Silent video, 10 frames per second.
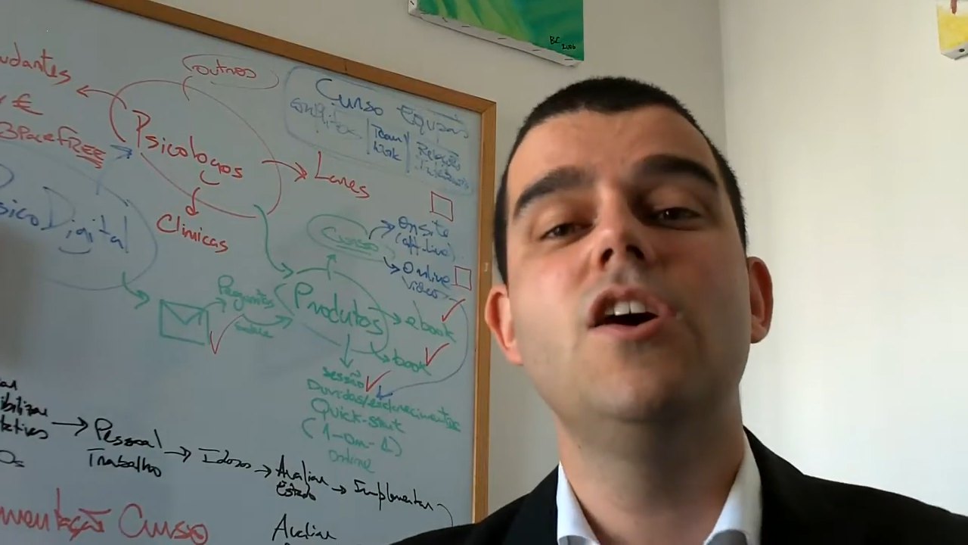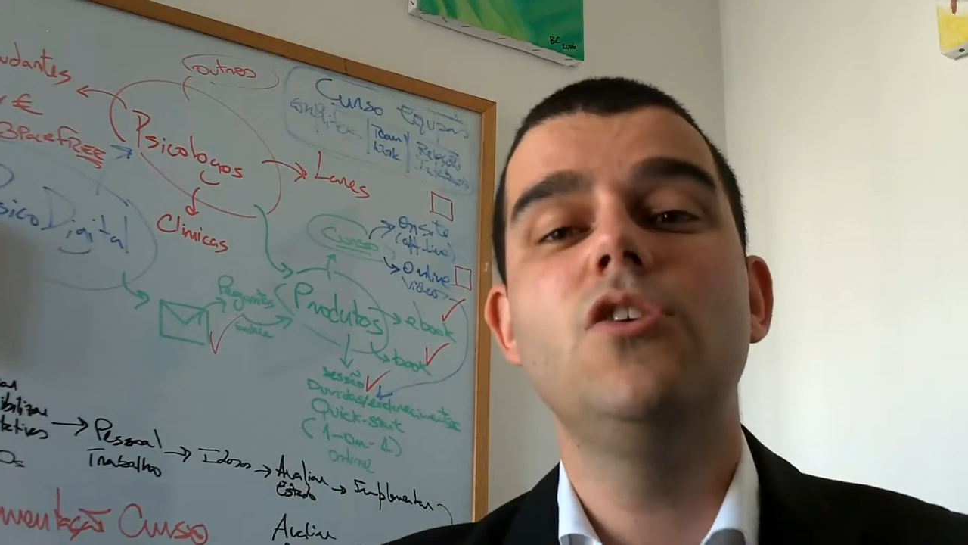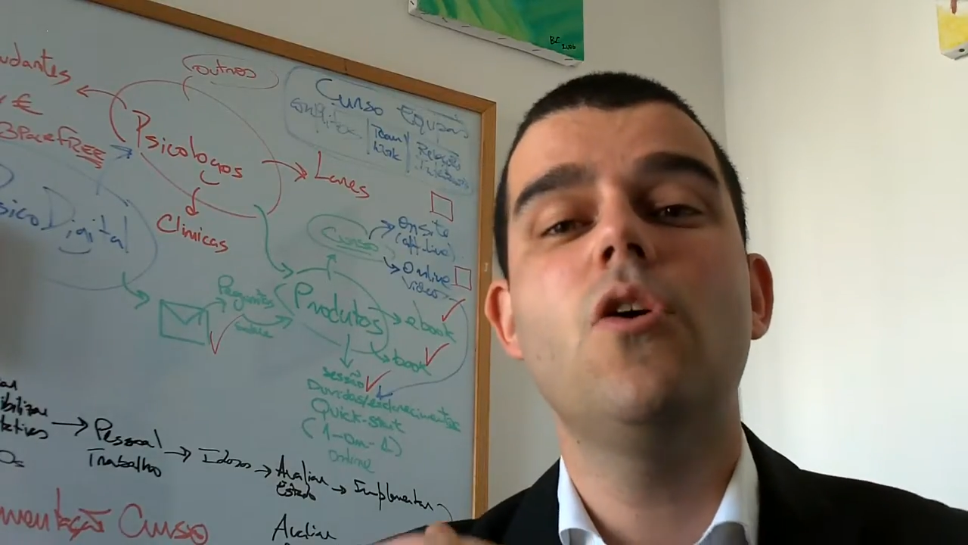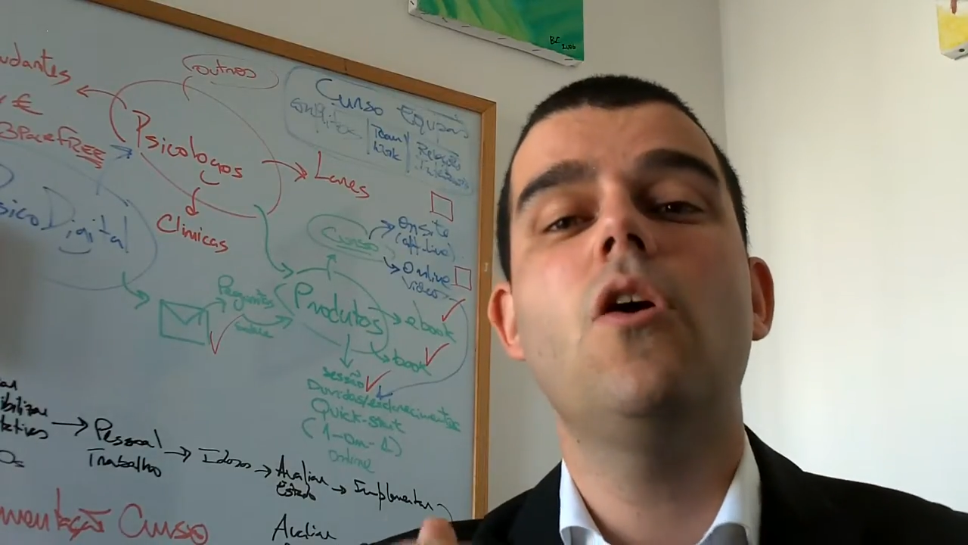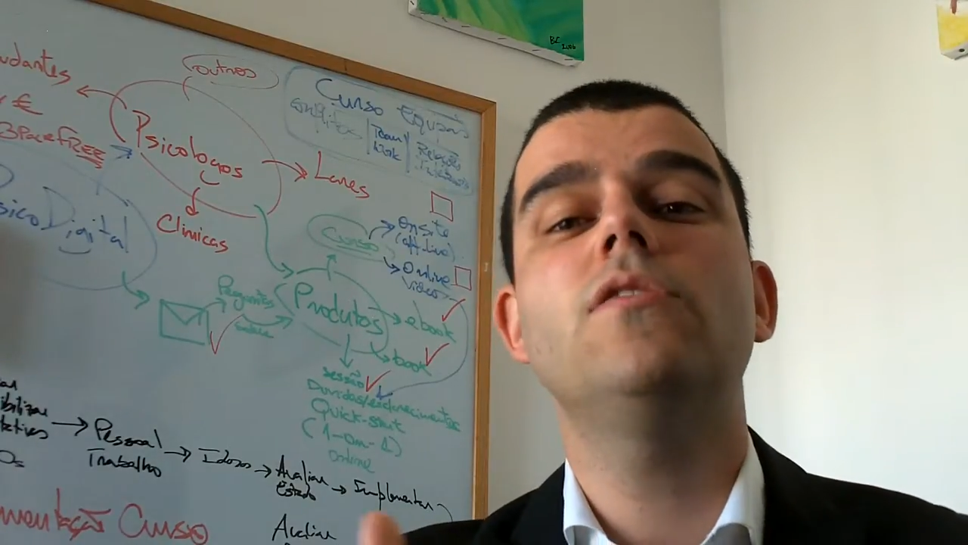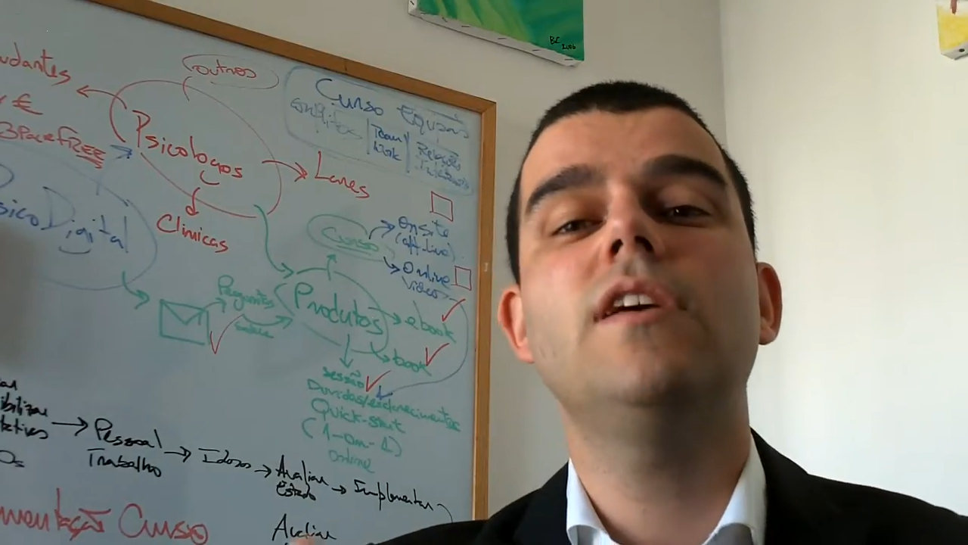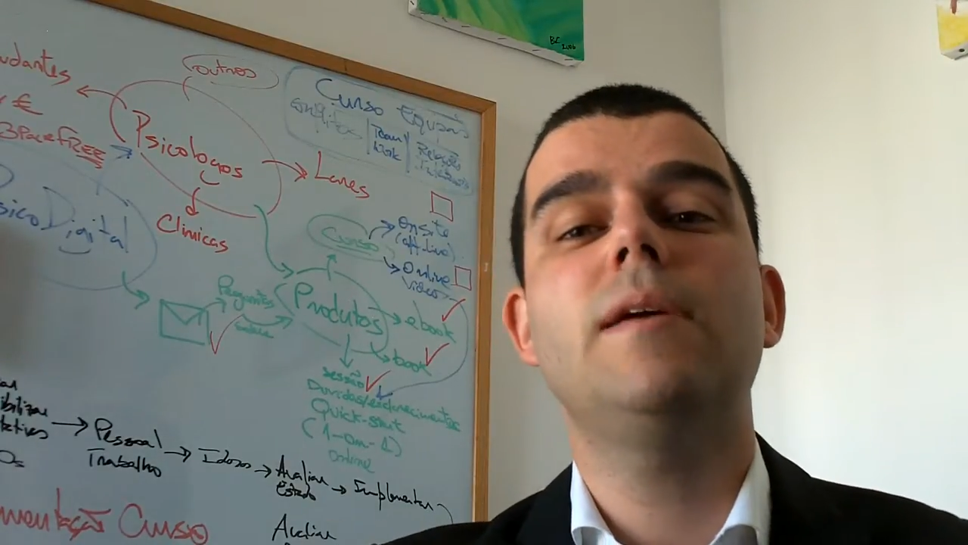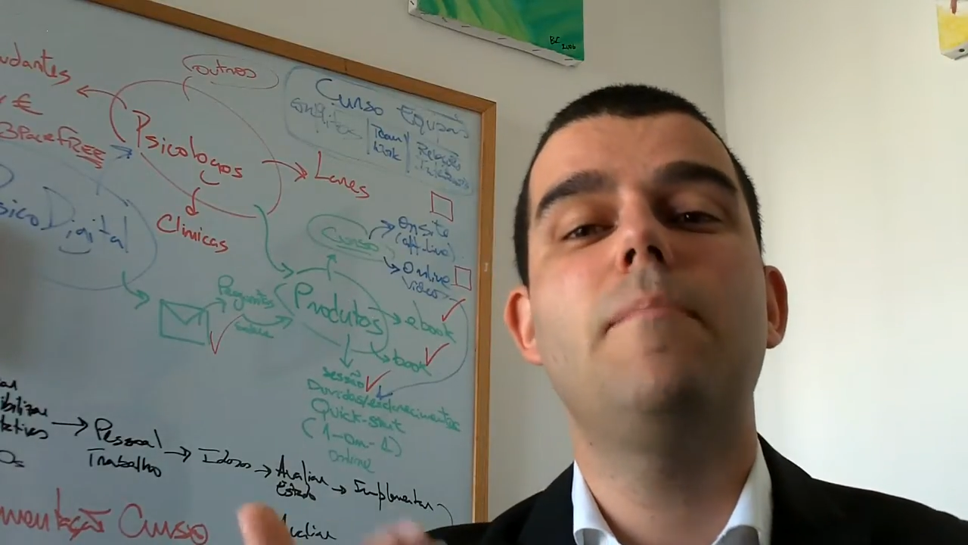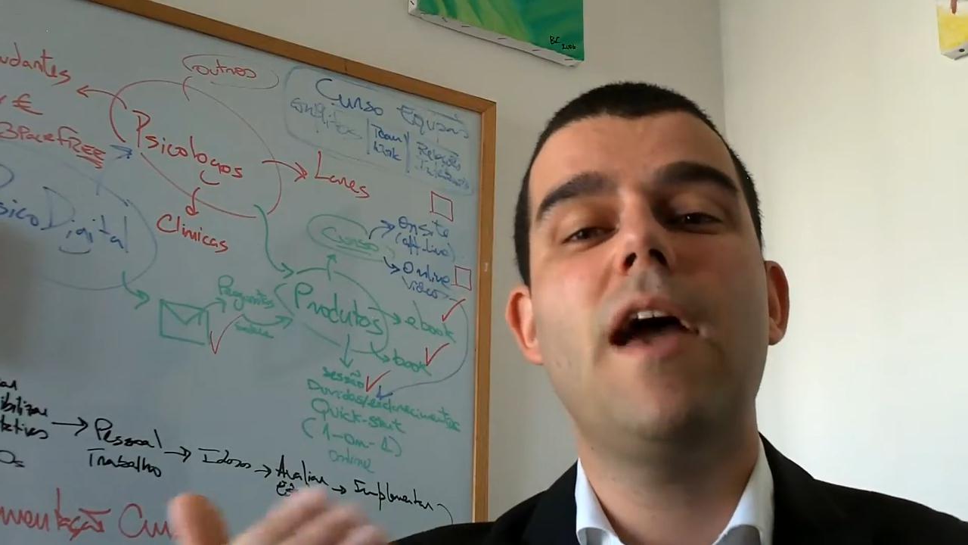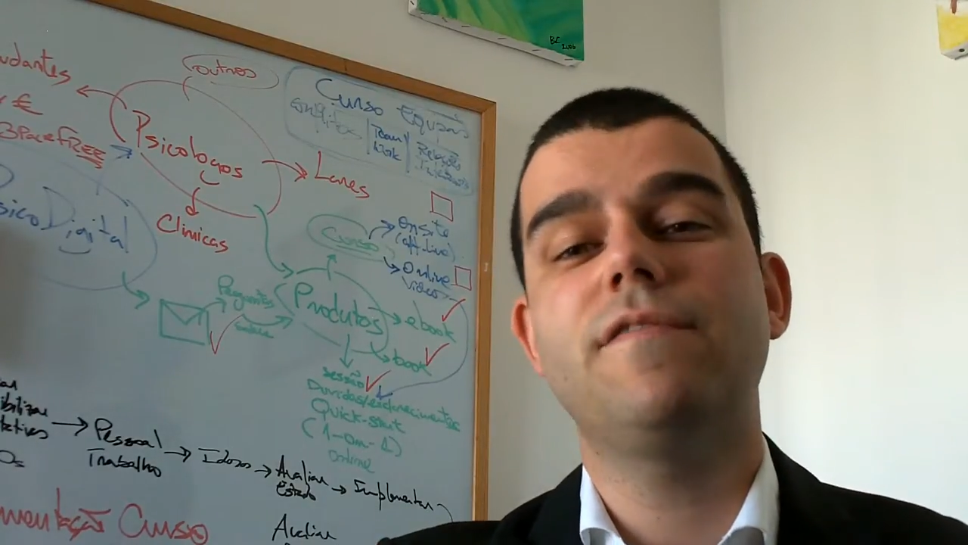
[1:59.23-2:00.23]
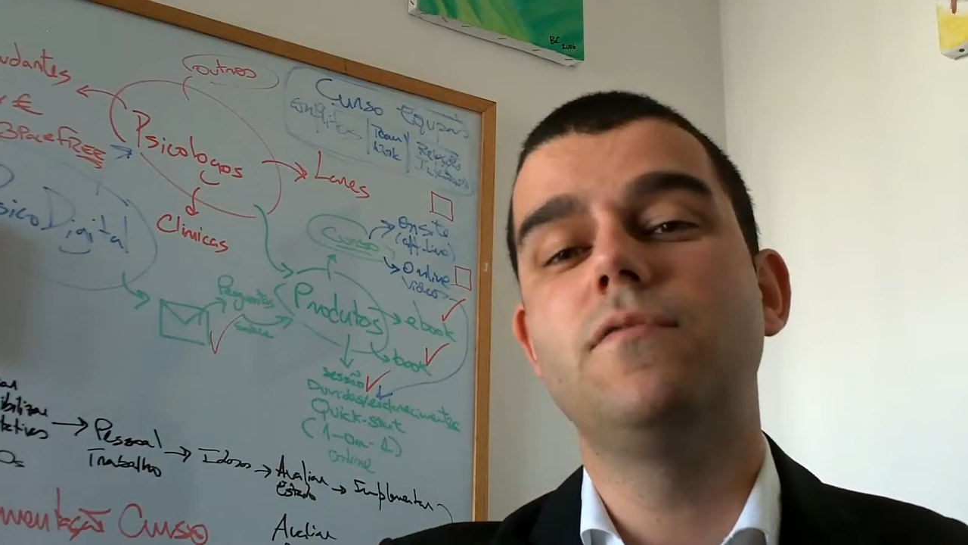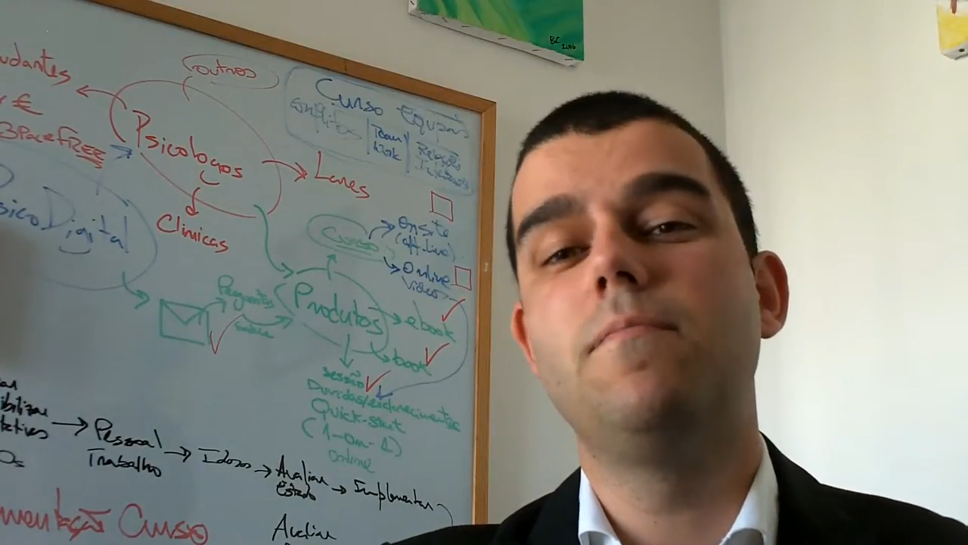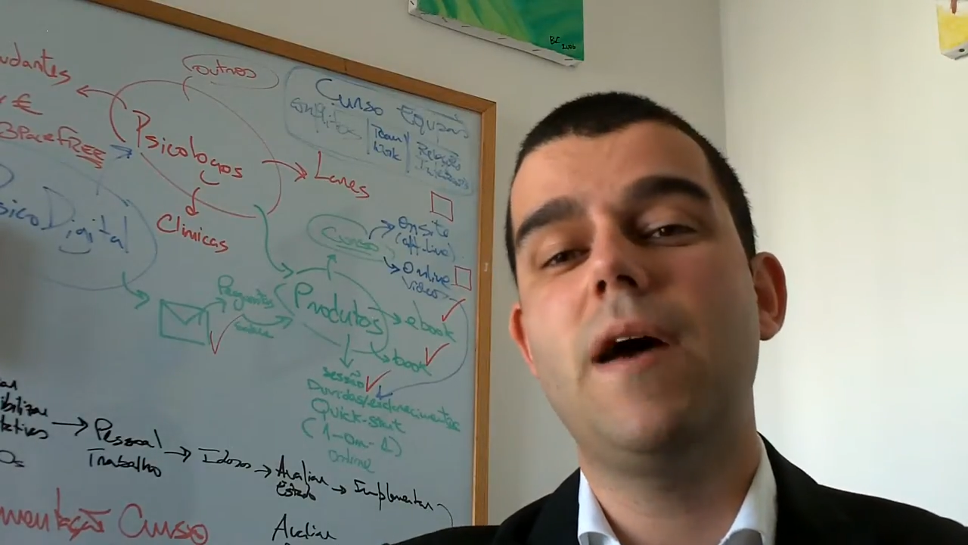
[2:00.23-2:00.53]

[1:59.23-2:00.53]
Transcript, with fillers: you only have to